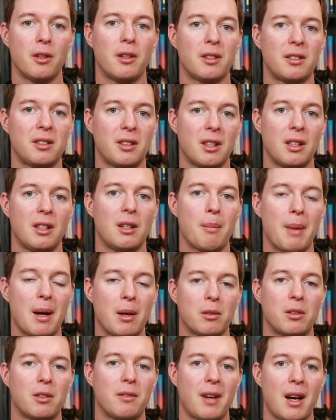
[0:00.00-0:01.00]
done a certain
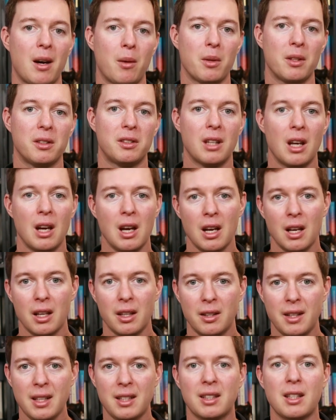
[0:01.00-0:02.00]
amount of hours.
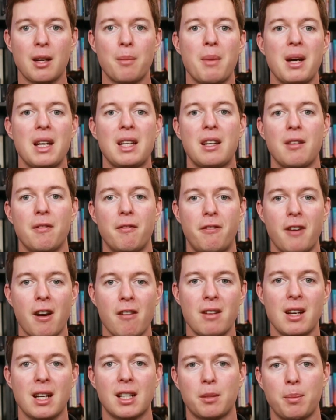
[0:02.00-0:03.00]
This can make it
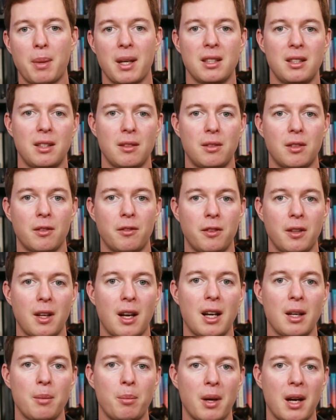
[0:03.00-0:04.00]
very expensive to
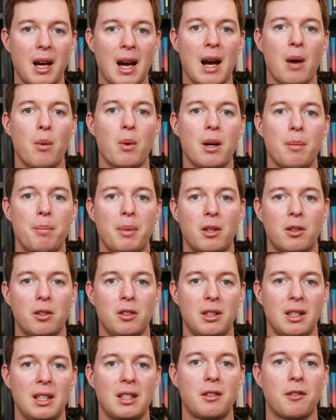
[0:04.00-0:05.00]
fly per hour
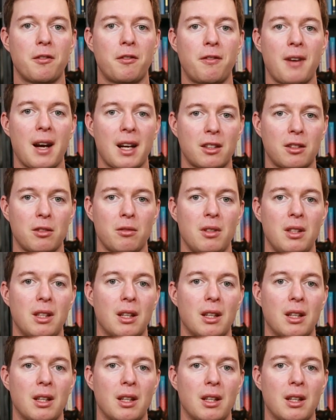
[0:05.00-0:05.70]
because you need to factor